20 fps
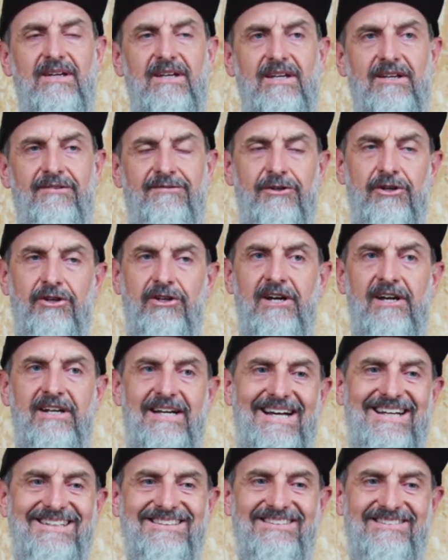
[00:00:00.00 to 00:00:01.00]
If you don't
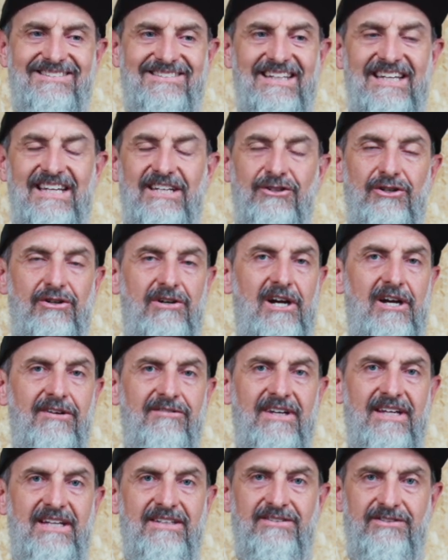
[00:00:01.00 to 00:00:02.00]
understand your
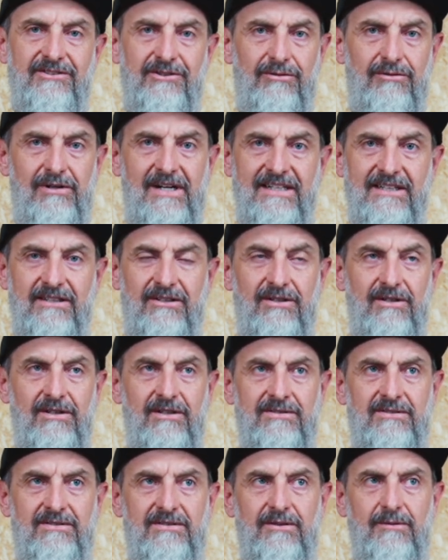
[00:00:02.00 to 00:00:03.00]
overheads and your running
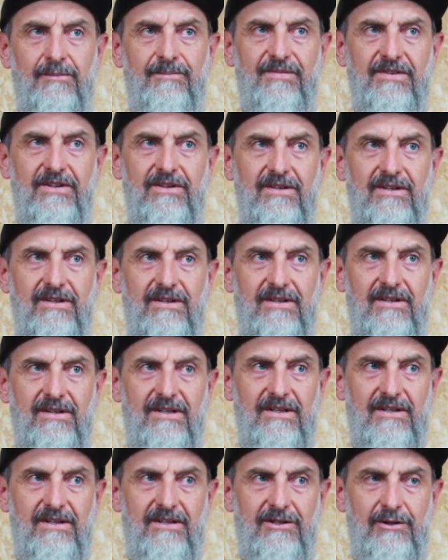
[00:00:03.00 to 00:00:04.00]
cost,
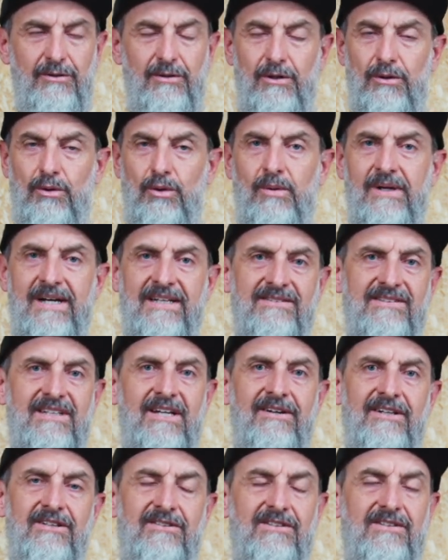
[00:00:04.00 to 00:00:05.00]
you are always
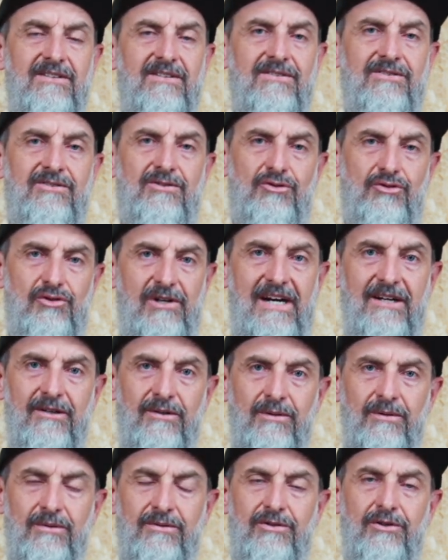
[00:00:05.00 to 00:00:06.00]
going to
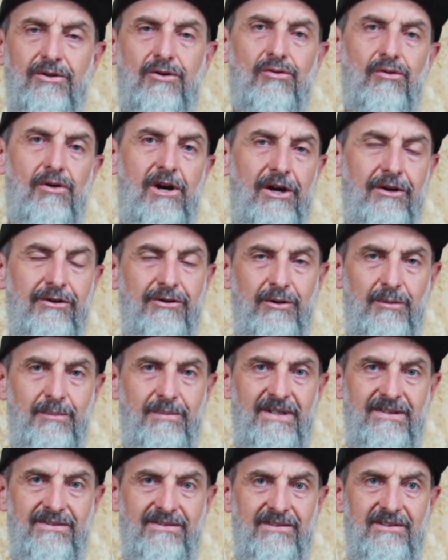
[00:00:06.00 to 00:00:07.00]
struggle to grow your
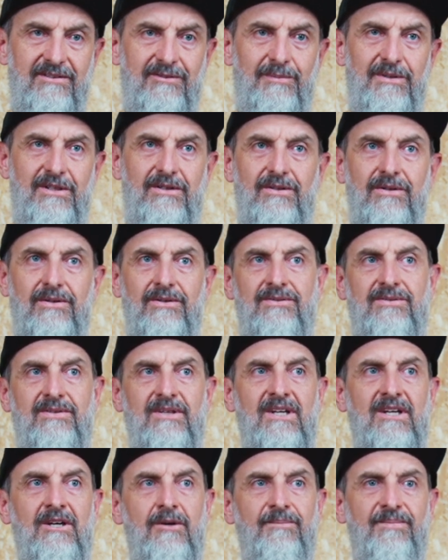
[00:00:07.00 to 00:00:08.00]
business, because
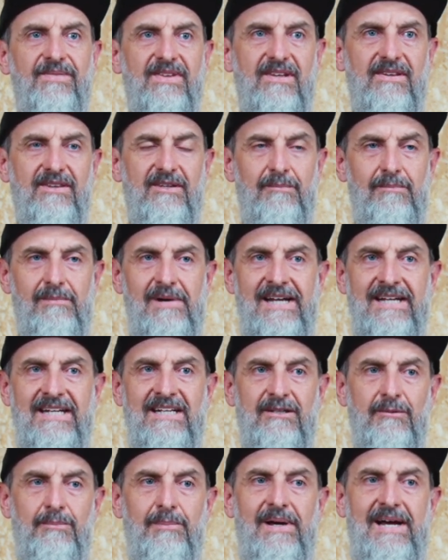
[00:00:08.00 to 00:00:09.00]
the
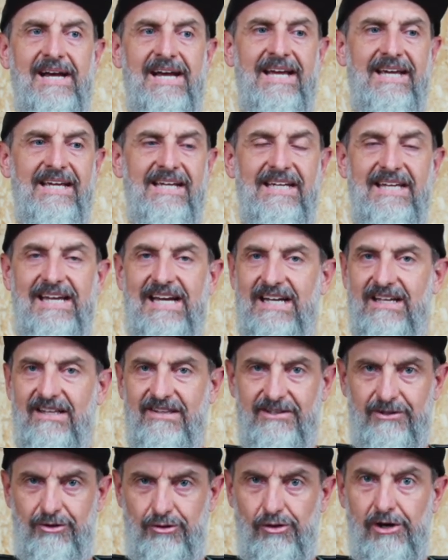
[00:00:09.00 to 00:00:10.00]
money to pay
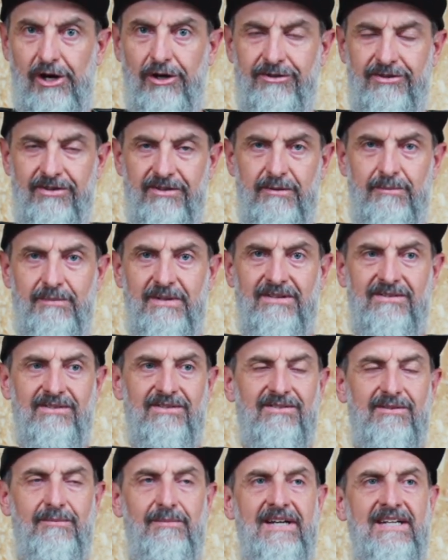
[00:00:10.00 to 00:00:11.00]
the growth of the
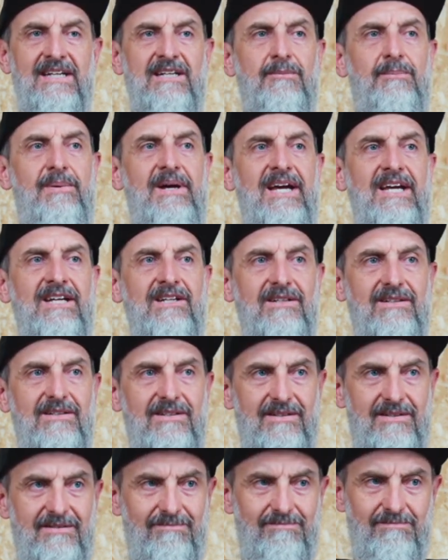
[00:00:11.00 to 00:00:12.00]
business, the money to pay
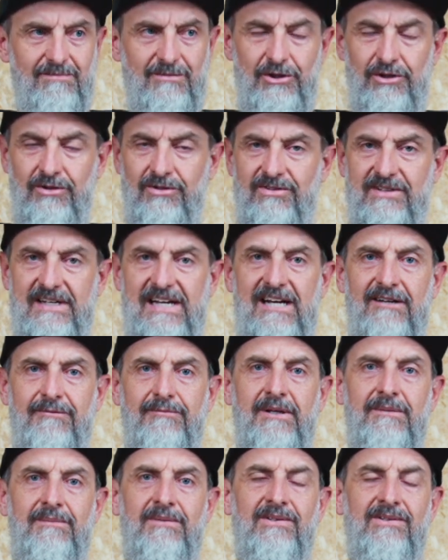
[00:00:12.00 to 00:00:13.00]
new staff
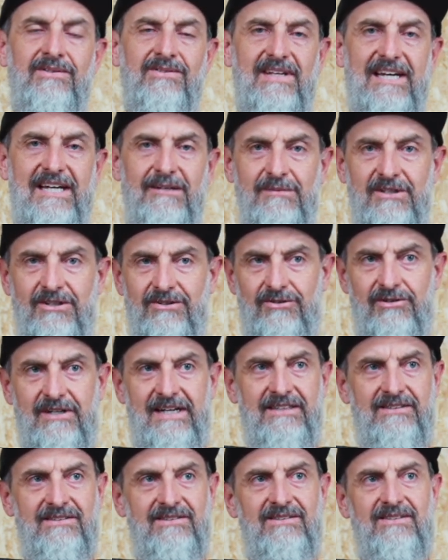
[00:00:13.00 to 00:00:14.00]
members,
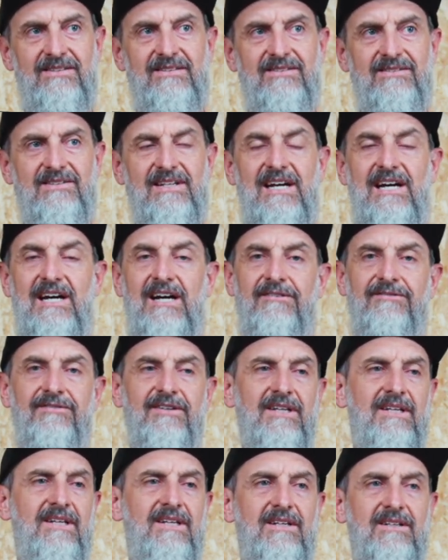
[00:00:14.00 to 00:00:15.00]
administration staff,
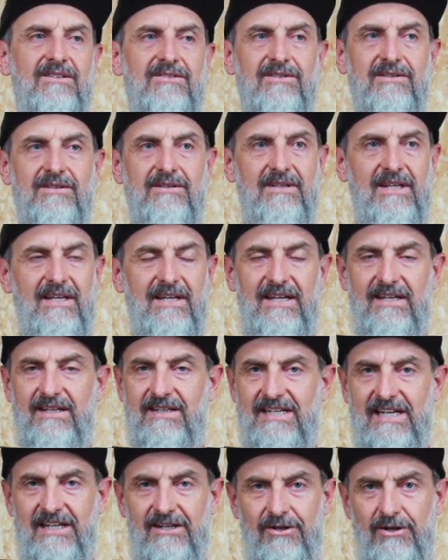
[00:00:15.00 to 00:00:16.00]
to
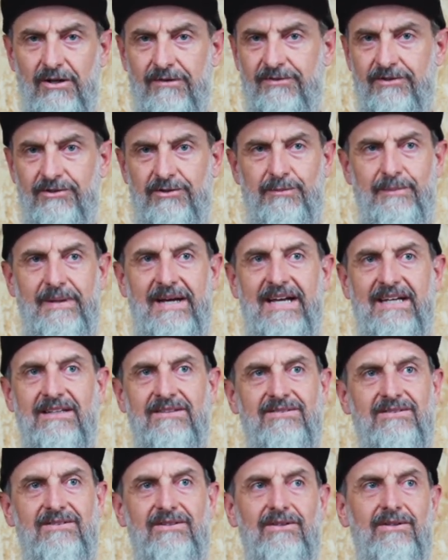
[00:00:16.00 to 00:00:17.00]
get an office
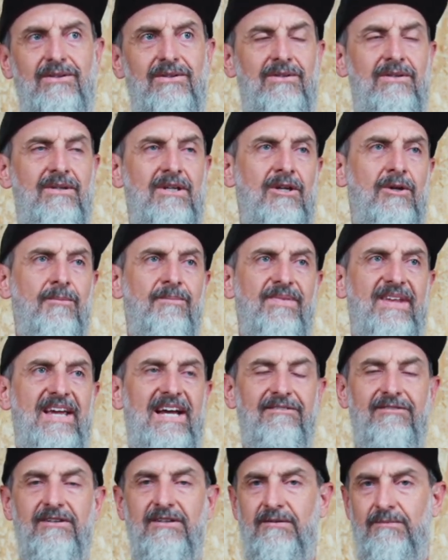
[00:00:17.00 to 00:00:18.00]
space, to
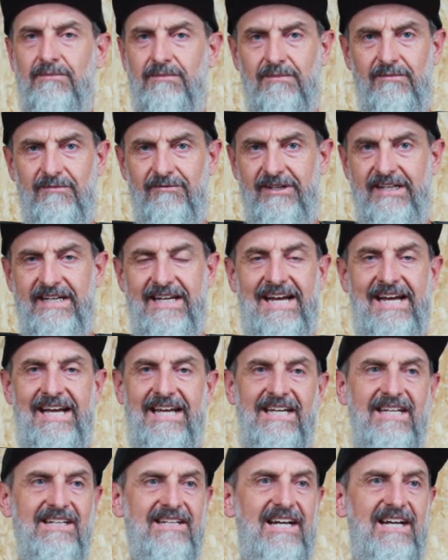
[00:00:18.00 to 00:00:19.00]
have a
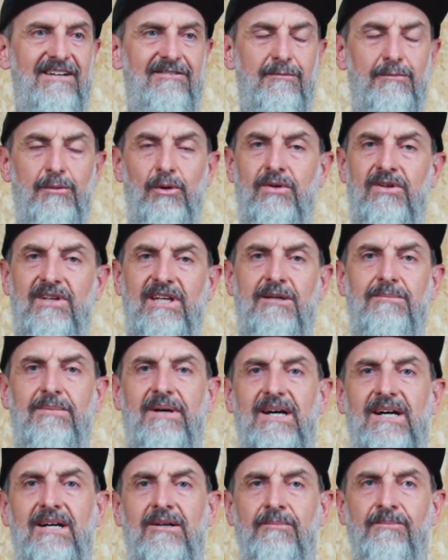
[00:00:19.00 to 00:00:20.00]
VA, to have a
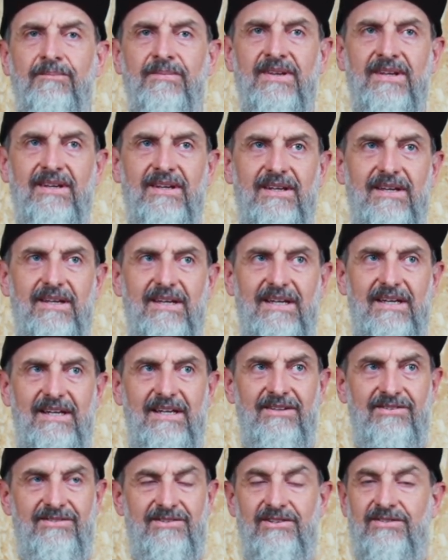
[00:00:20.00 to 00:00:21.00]
bookkeeper,
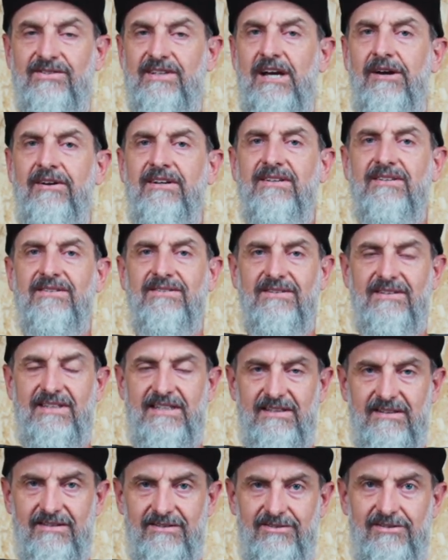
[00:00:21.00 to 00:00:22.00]
is just going to
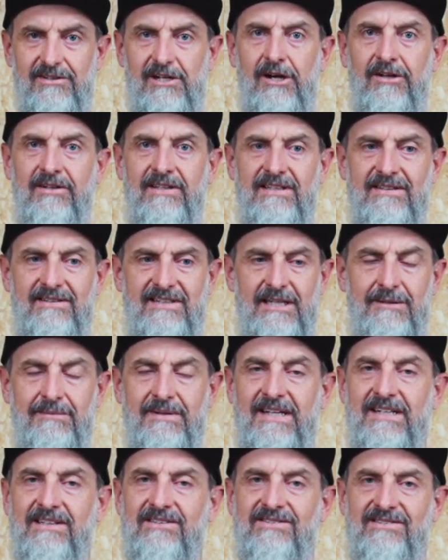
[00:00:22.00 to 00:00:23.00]
slowly keep
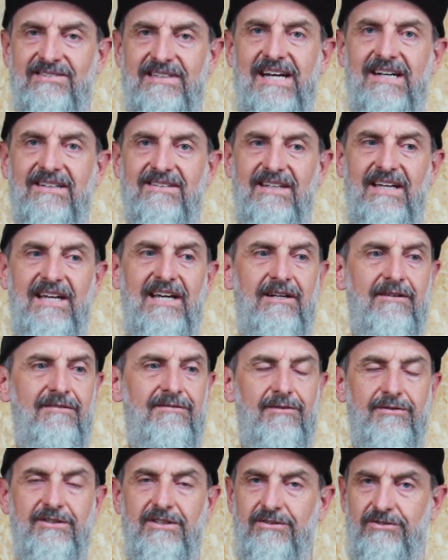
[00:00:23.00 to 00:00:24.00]
getting sucked out
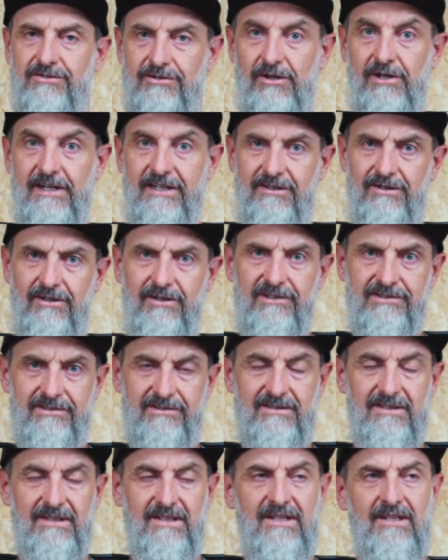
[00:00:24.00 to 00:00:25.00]
of your site
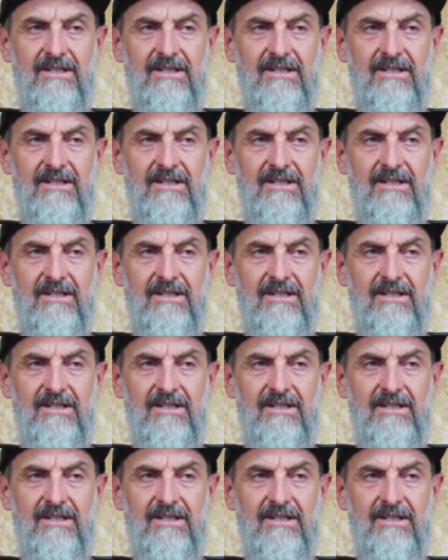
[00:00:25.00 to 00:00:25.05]
cost.